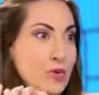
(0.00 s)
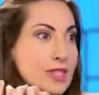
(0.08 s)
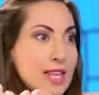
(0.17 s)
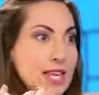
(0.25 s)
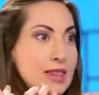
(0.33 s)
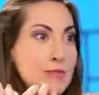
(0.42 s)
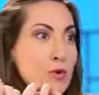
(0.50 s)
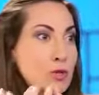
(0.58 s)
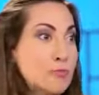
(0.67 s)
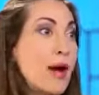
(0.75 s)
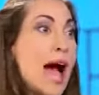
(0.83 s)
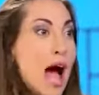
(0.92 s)
it was like the
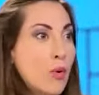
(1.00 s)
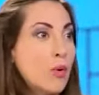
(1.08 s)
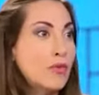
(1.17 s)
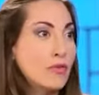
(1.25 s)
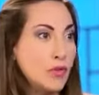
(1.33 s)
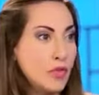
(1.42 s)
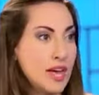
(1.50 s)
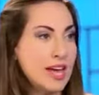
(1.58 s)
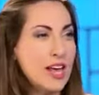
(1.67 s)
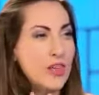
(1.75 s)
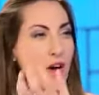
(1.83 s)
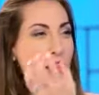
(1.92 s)
most powerful thing.
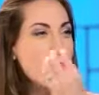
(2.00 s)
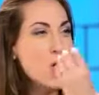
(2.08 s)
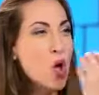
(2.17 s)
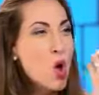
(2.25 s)
And I thought,